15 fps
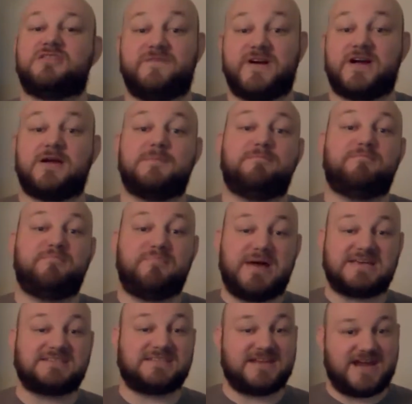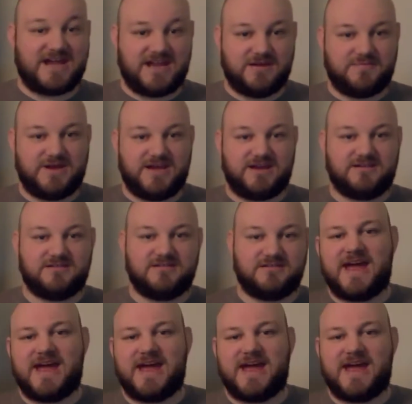the very best anime,